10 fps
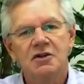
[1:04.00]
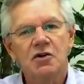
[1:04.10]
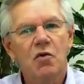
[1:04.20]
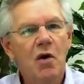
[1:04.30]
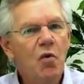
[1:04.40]

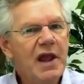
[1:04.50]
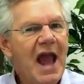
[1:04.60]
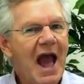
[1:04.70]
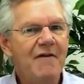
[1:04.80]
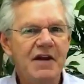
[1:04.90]
So what we
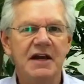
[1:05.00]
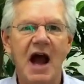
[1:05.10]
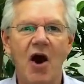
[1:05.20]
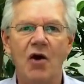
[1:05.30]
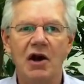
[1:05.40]
have in
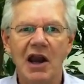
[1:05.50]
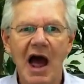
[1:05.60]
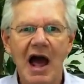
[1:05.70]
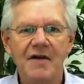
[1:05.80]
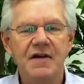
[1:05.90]
our
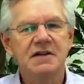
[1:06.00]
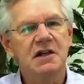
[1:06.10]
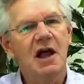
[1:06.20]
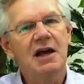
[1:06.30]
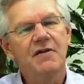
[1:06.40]
life is
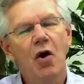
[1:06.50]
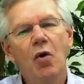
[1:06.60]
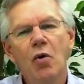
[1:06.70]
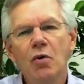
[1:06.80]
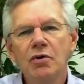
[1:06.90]
a lot of
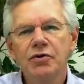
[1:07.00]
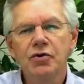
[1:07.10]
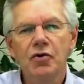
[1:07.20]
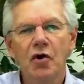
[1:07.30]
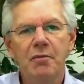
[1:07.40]
old
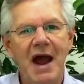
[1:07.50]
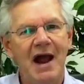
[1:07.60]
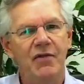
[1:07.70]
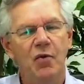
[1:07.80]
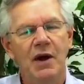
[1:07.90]
neural
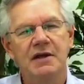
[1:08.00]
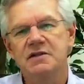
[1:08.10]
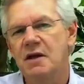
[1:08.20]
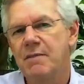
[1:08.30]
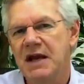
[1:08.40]

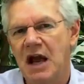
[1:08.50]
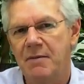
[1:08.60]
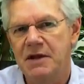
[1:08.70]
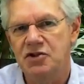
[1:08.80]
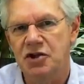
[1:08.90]
pathways that may
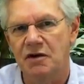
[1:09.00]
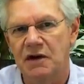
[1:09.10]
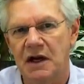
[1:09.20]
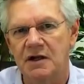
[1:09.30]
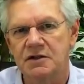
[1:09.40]
not be
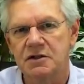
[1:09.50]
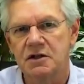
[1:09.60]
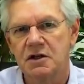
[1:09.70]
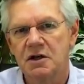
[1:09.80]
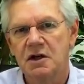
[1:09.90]
serving us.
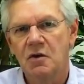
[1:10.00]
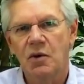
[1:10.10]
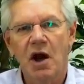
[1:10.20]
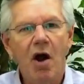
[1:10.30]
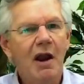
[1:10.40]

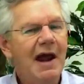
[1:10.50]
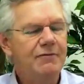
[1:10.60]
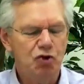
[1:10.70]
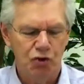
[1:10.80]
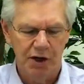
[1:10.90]
We all
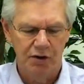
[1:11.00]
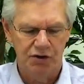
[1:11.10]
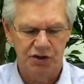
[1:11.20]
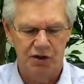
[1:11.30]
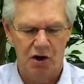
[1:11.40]
have
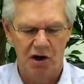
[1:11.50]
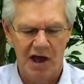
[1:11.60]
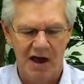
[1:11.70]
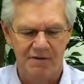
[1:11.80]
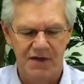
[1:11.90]
triggers in our
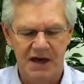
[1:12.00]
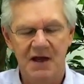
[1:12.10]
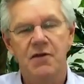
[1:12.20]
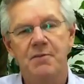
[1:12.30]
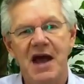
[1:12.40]
life that
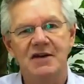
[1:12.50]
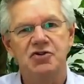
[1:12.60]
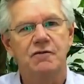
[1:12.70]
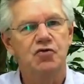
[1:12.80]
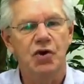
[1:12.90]
in the
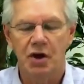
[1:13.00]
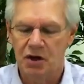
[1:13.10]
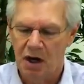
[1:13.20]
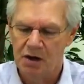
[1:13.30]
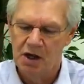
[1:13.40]
past have
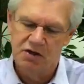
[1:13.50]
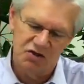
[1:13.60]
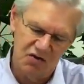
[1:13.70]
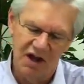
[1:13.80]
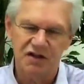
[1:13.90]
triggered our
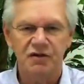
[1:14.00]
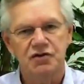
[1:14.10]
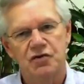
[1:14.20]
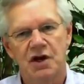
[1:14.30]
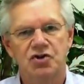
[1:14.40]
stress,
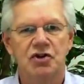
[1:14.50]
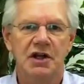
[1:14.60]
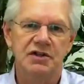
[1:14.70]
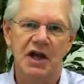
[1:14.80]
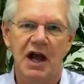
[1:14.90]
frustration,
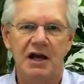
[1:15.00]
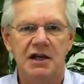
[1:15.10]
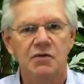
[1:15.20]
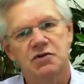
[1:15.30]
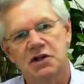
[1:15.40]

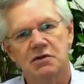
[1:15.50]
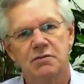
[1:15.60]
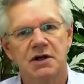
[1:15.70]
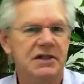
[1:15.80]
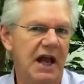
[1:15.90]
anxiety,
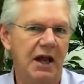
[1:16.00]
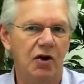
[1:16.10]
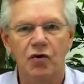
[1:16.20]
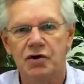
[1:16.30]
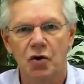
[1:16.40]
resentment,
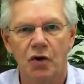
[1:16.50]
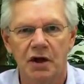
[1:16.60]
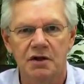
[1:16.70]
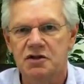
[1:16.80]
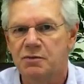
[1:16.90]
anger,
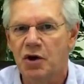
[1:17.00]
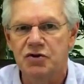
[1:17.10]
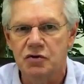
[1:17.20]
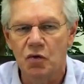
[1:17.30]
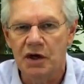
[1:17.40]
annoyance,
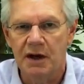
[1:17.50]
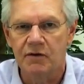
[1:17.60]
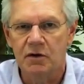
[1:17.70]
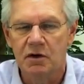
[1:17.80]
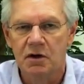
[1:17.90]
depression,
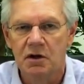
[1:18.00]
whatever.